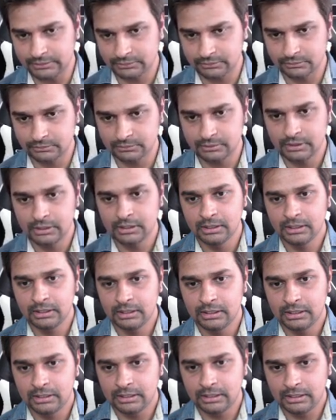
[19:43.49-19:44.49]
So
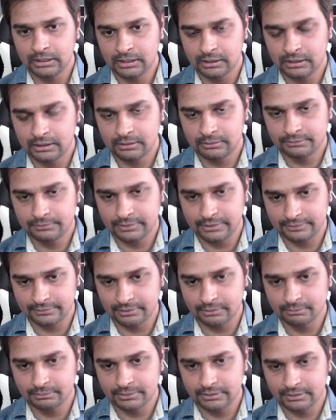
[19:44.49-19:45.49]
for
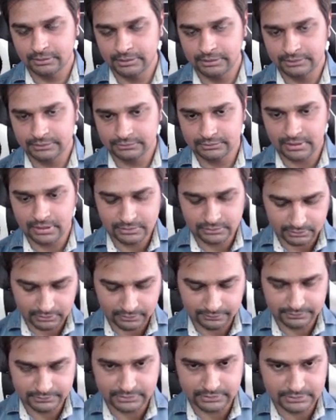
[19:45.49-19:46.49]
example, in the screenshot,
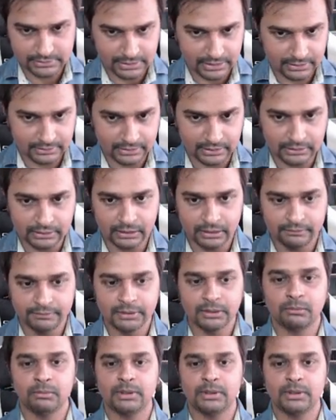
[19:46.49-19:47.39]
I've just shared that a living